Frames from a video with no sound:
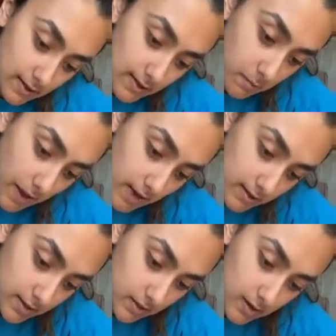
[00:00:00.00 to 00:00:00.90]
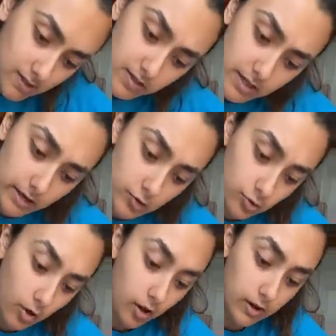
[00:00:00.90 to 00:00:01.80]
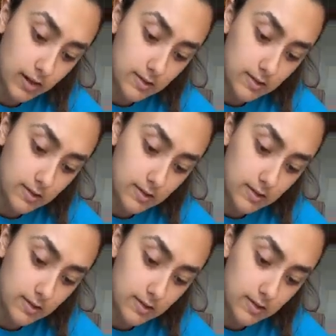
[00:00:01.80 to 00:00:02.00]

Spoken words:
this painting doesn't take too long.